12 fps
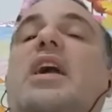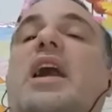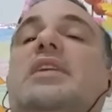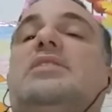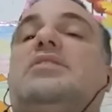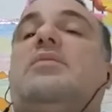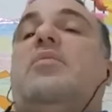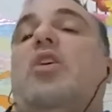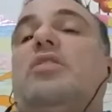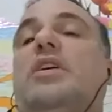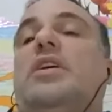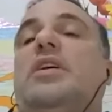and some
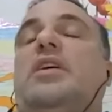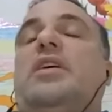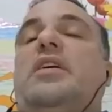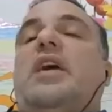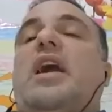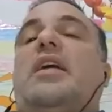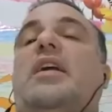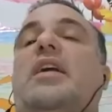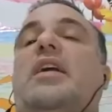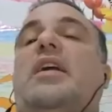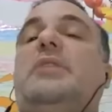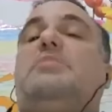other uh, and
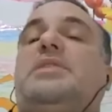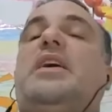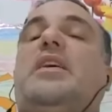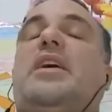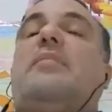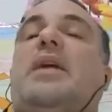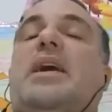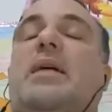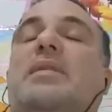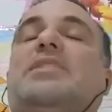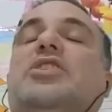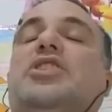they keep saying
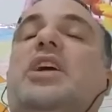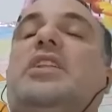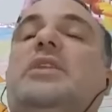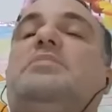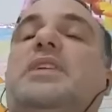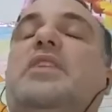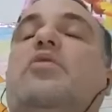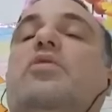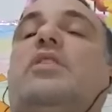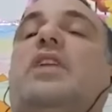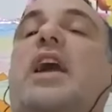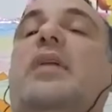Hamas and Jihad keep saying all the
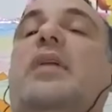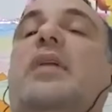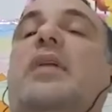time